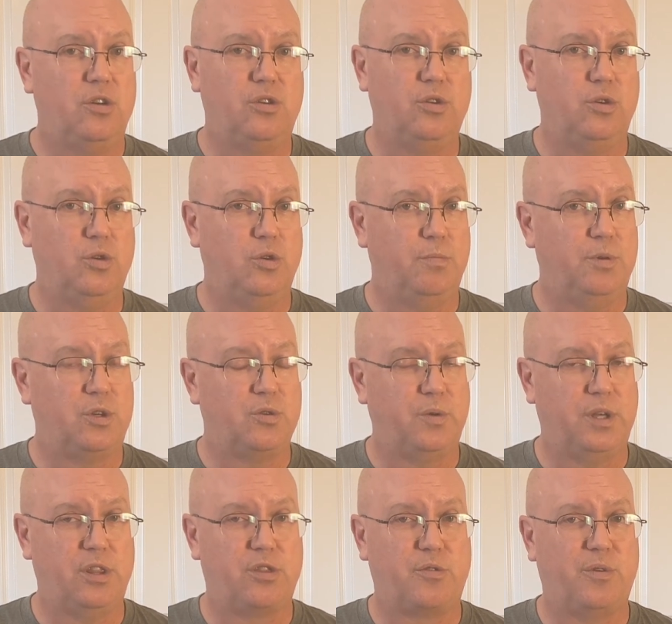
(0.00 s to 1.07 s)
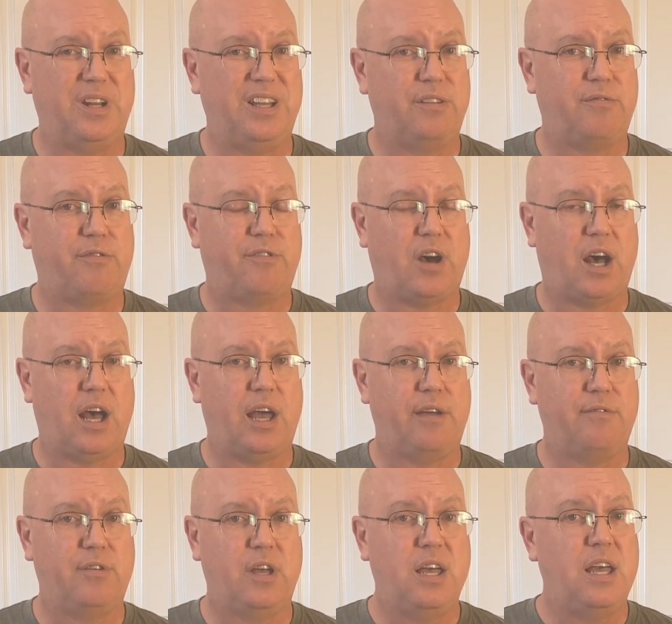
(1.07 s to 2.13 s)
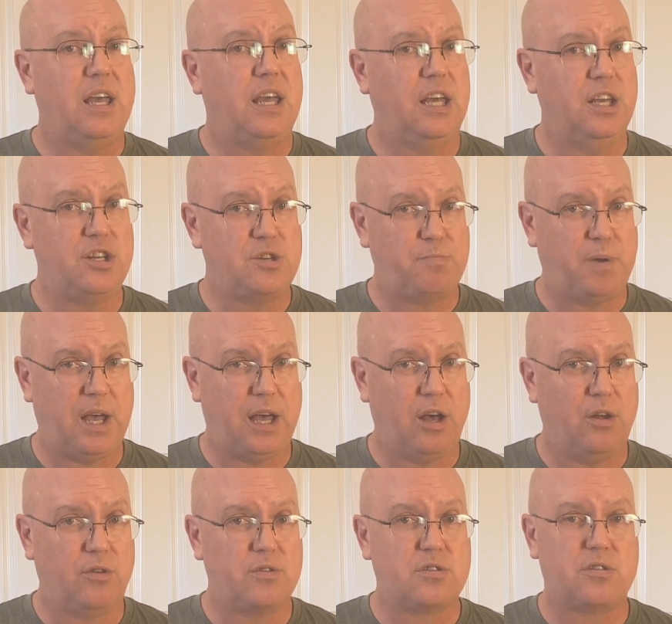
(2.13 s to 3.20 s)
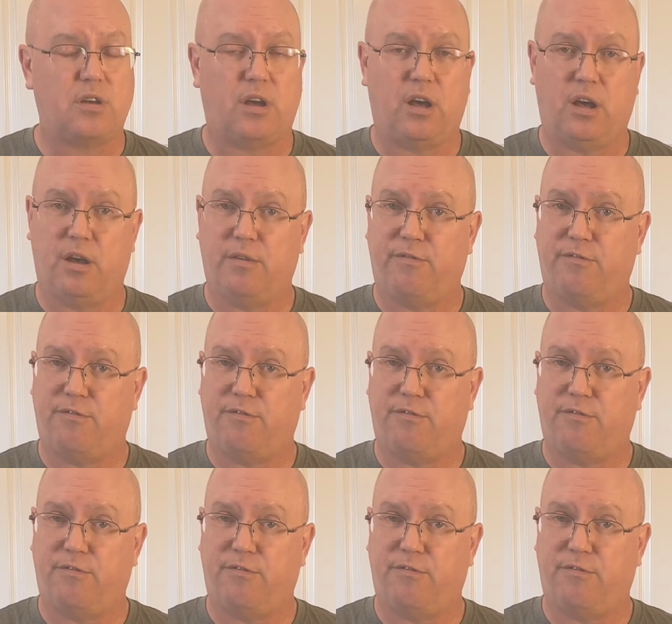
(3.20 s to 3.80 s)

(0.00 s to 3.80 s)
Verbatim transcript: to between three and five inch pounds of